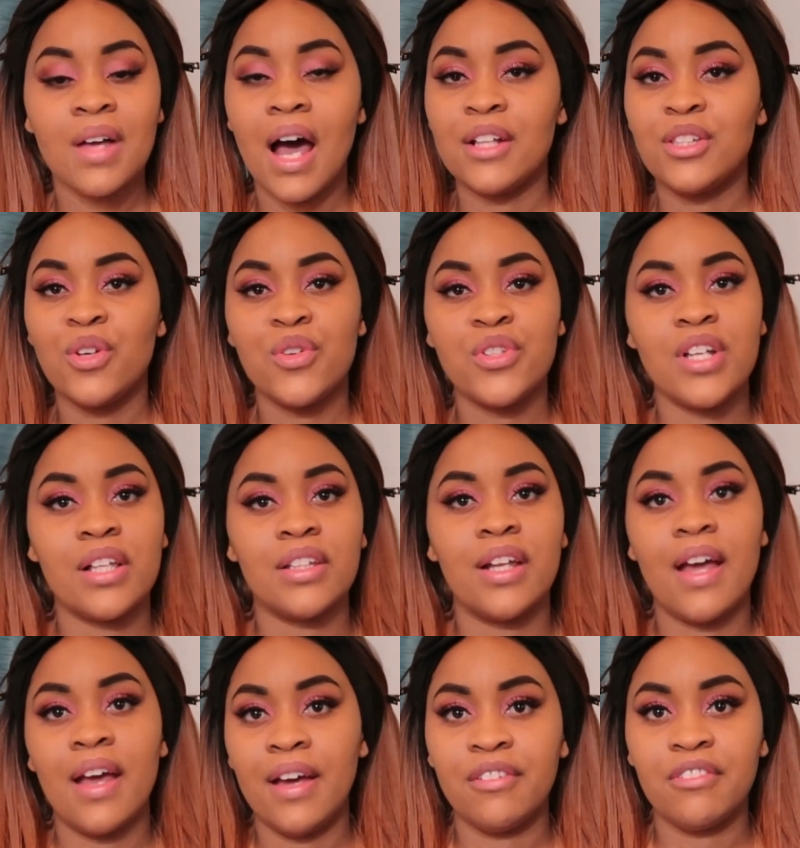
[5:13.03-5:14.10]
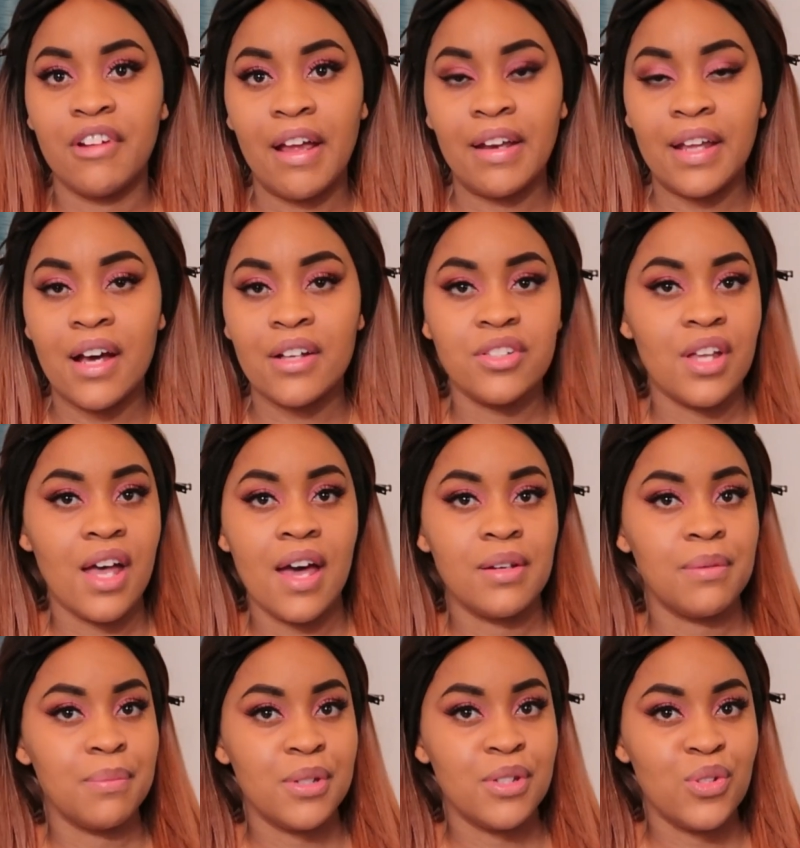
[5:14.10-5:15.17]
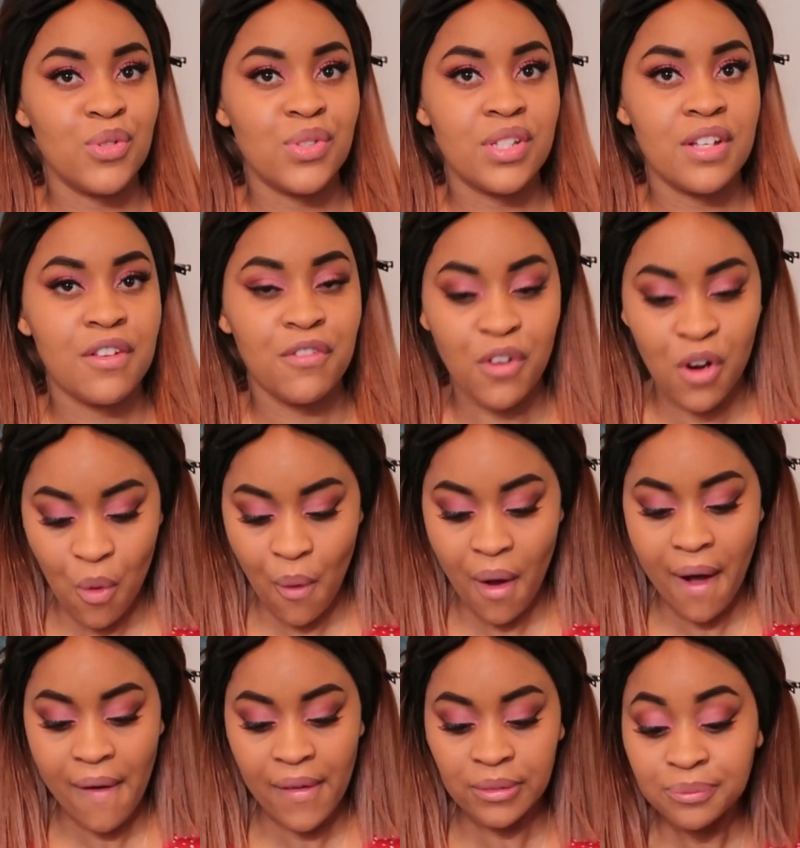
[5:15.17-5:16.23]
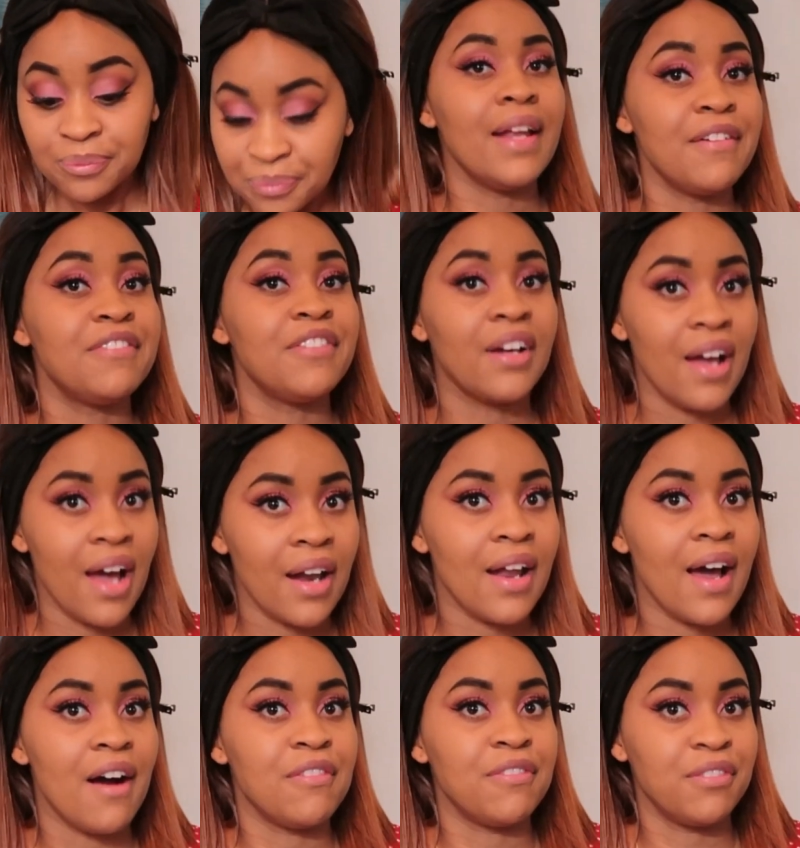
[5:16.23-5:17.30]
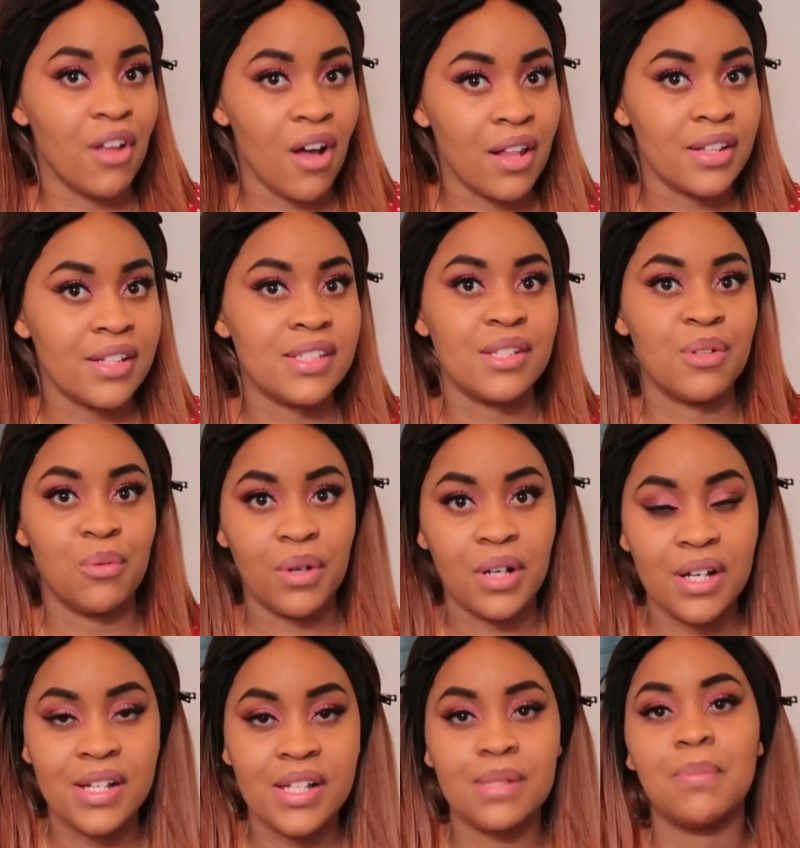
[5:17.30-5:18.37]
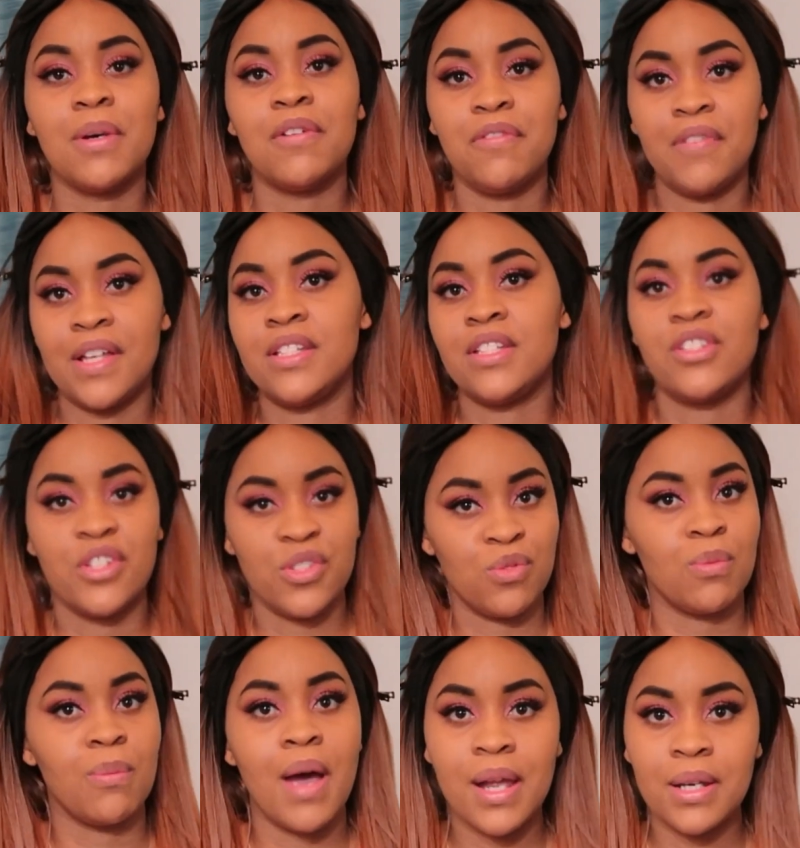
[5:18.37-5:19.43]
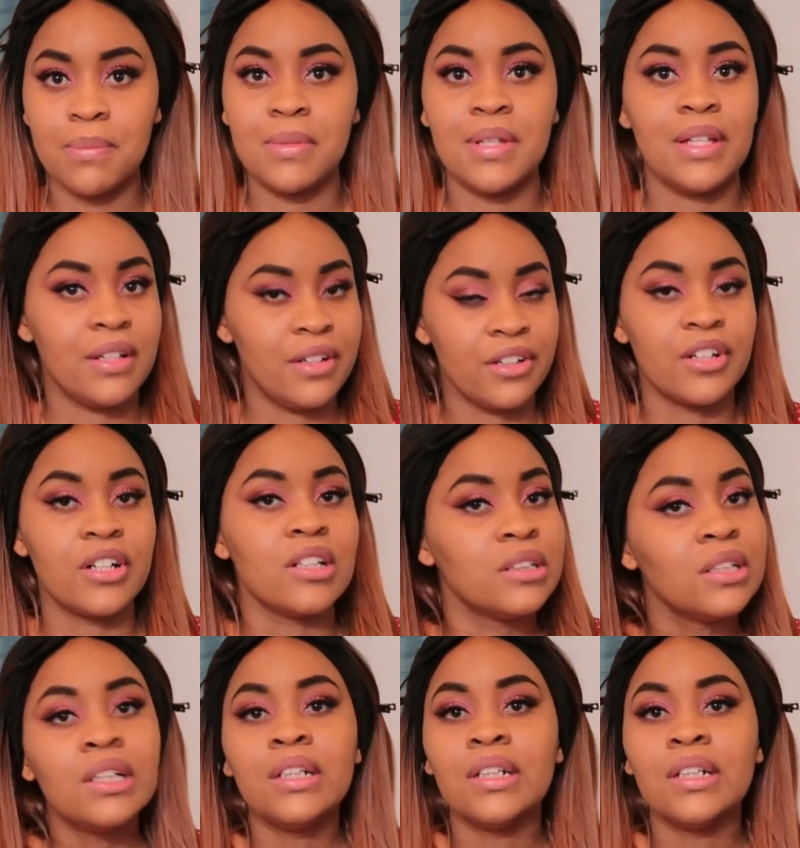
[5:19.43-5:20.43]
I told y'all that I had ran out, so I hadn't been using it for a while. And I forgot how flawless it was, but Fenty just reminded me, girl,